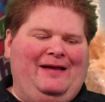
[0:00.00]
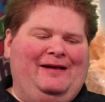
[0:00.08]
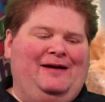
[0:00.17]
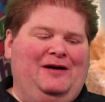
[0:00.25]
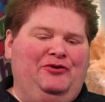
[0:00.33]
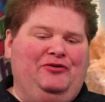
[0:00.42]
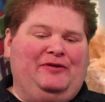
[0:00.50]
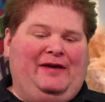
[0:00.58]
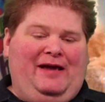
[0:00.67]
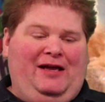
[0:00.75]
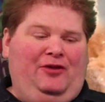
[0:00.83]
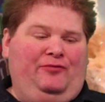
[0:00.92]
At 100
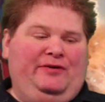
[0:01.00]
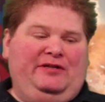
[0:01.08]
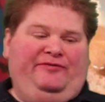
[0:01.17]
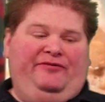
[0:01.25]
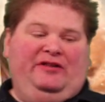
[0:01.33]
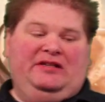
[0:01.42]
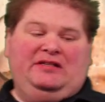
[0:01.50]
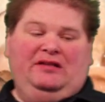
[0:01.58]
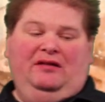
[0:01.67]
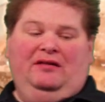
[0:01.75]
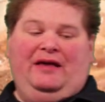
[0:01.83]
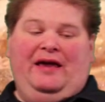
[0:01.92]
calories for this
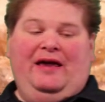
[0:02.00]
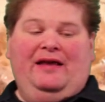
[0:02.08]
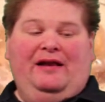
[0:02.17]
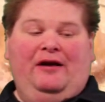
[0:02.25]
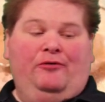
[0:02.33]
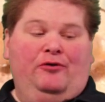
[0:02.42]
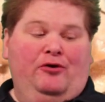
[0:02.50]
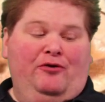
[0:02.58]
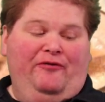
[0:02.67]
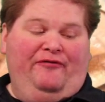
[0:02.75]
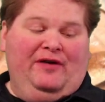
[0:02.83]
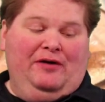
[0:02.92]
little can, I don't know
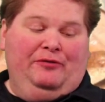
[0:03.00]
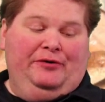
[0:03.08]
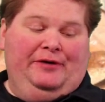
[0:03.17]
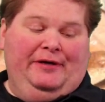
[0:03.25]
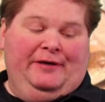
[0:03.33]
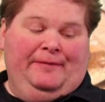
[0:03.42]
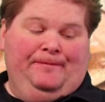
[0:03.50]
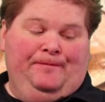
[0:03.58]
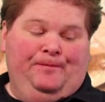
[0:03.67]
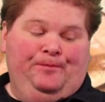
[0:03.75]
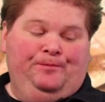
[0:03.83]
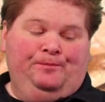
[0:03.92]
if I would,
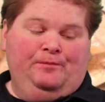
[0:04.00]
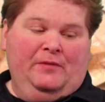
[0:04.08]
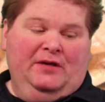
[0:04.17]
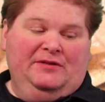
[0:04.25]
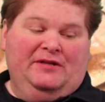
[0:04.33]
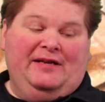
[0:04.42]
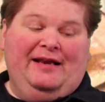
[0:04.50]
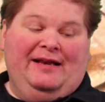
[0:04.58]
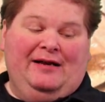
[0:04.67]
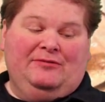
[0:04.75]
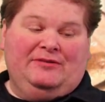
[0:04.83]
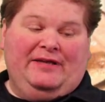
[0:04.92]
it's an
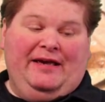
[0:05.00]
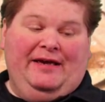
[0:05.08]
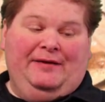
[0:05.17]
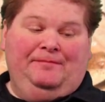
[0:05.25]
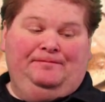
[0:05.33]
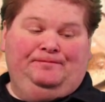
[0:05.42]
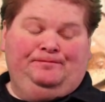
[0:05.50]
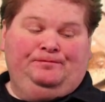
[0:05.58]
8-ounce can.